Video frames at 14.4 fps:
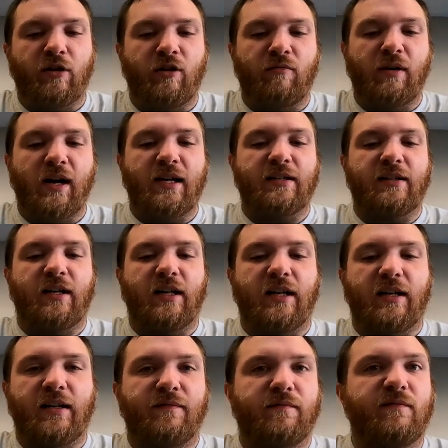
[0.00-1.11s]
are my
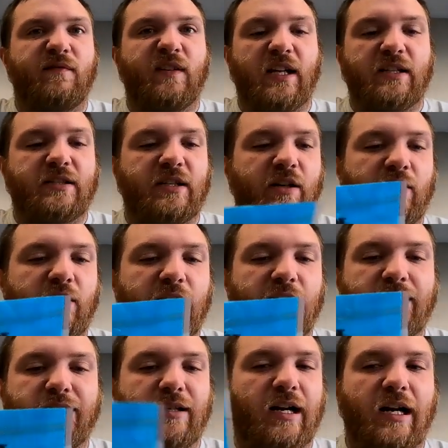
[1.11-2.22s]
Finesse
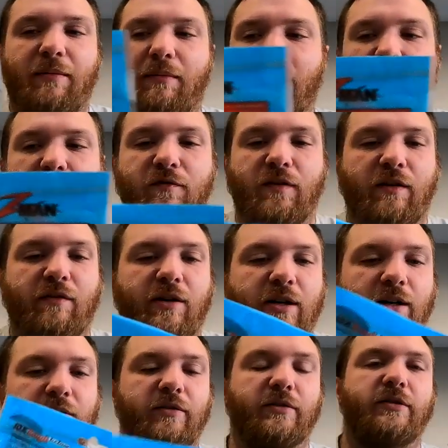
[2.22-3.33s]
TRDs, and I got them my 2 favorite
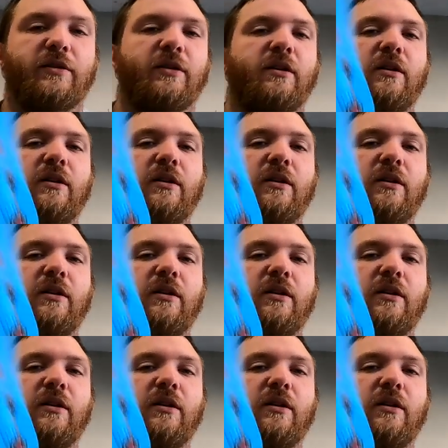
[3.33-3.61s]
colors.